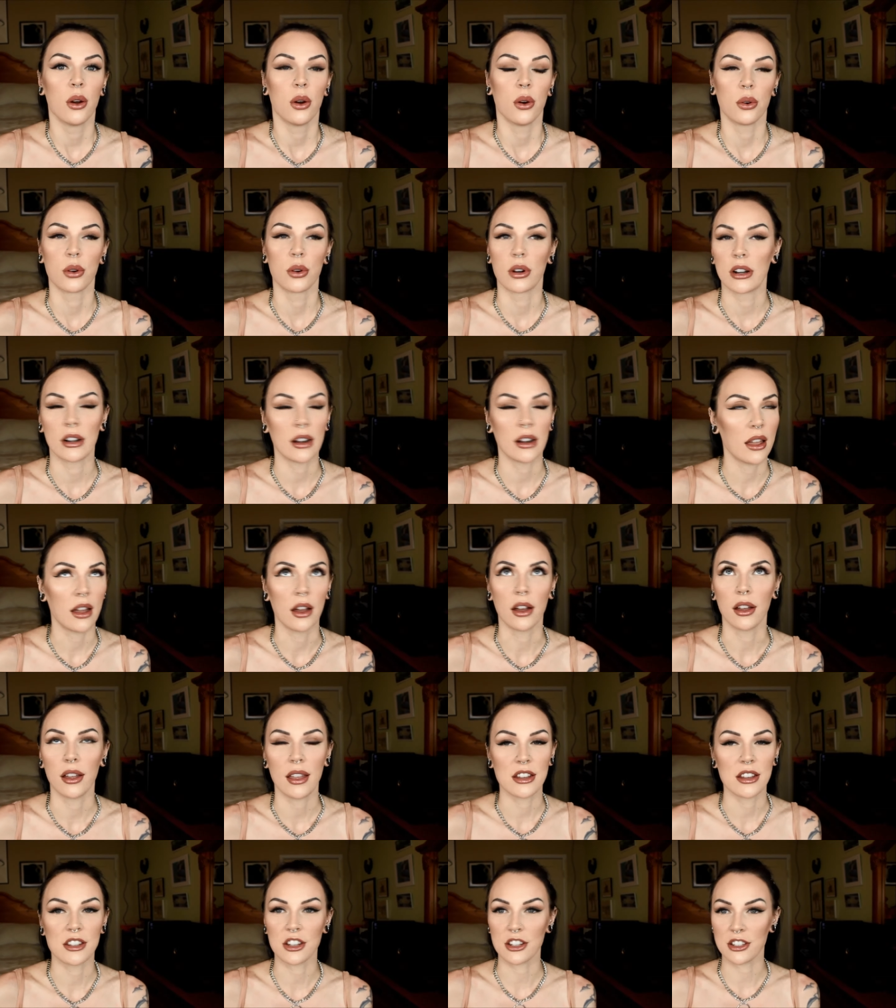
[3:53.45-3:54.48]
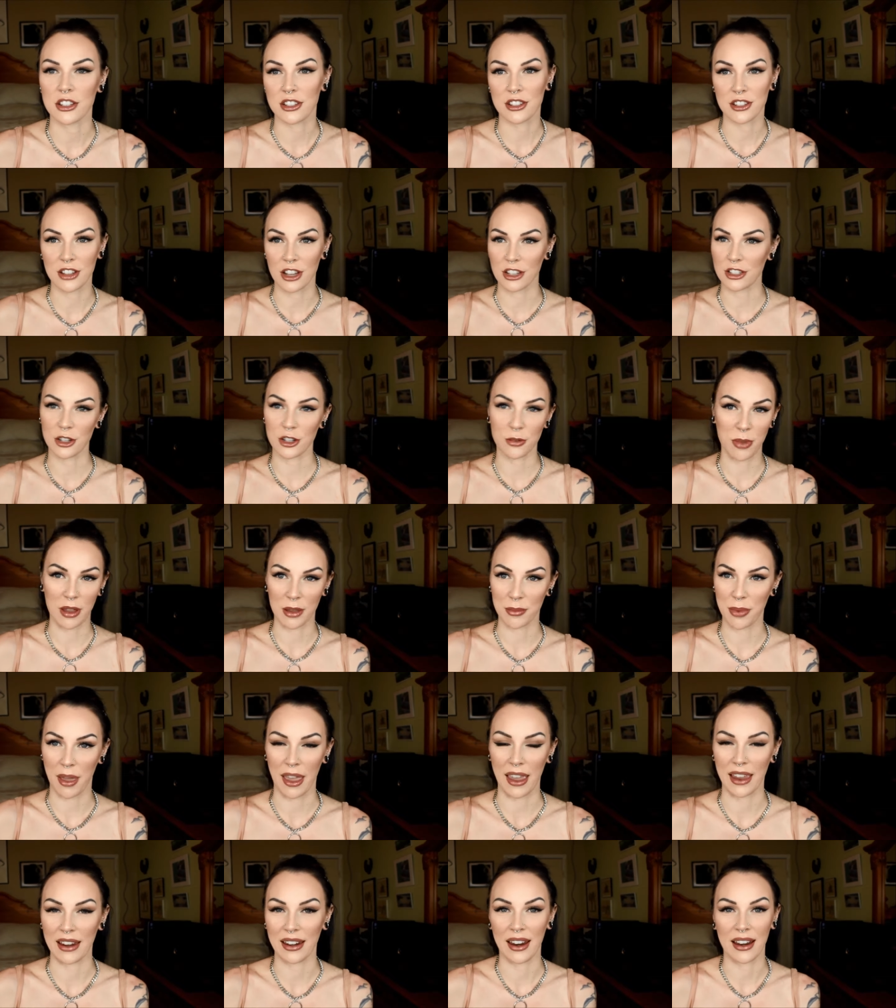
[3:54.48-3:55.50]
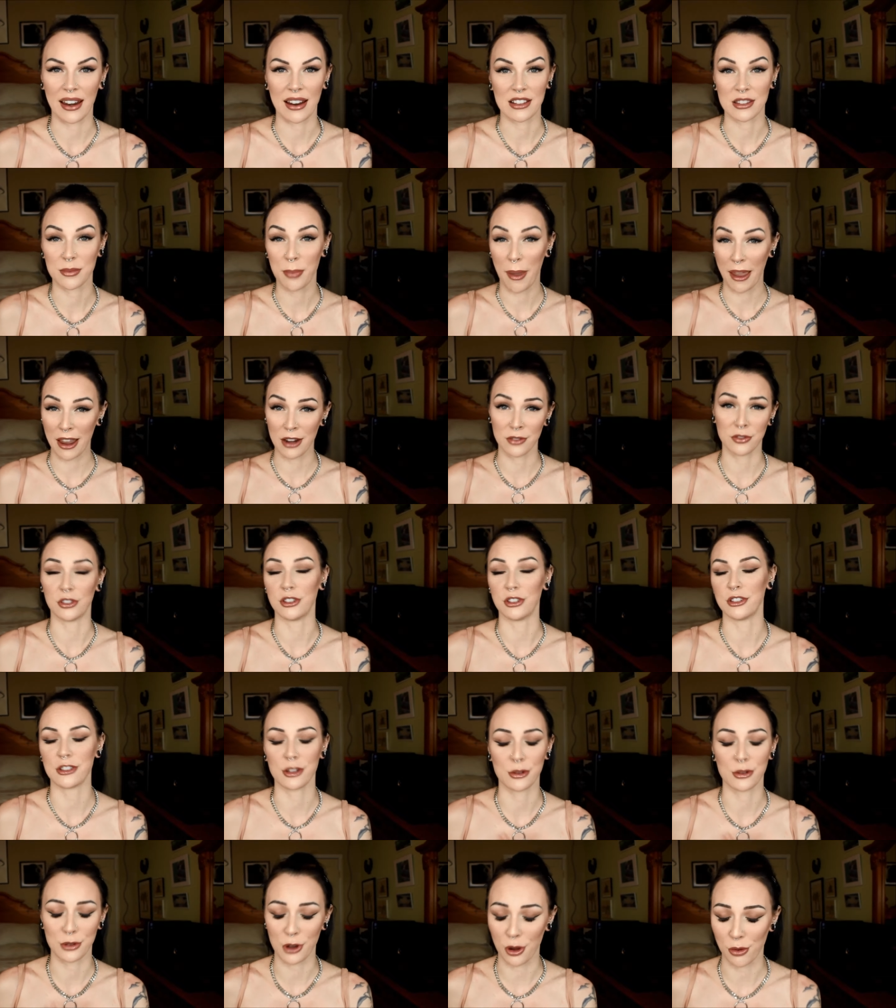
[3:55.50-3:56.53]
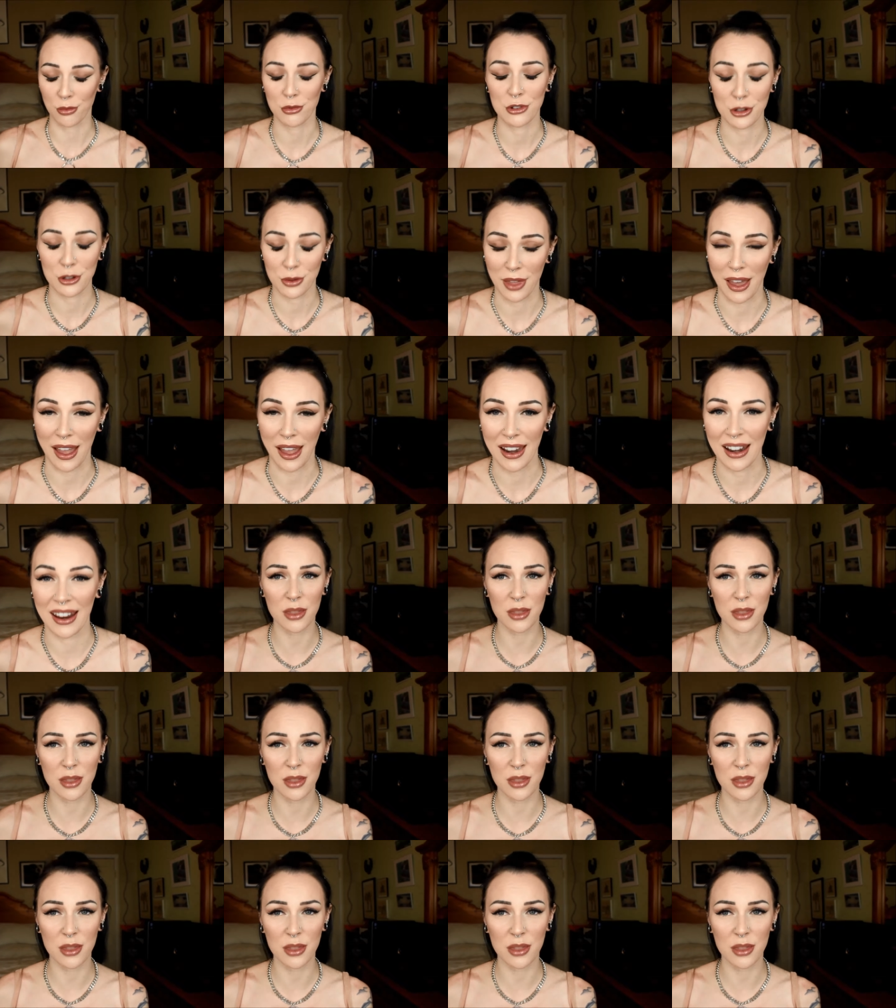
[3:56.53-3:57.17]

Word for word: or it's just such a big pain and it's painful so don't do that.